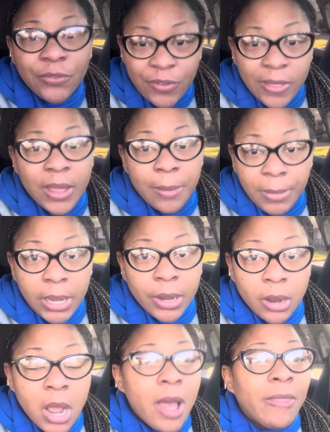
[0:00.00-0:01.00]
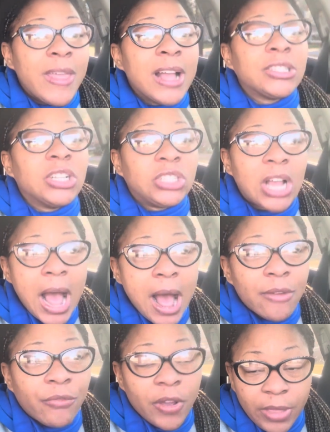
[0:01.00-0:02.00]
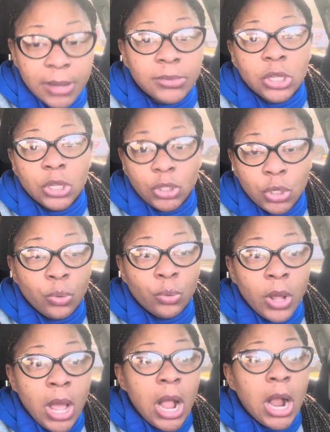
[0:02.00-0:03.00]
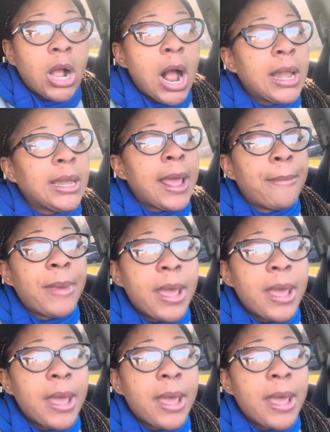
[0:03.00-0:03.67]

for them here. There's a job for them to do. Sunday.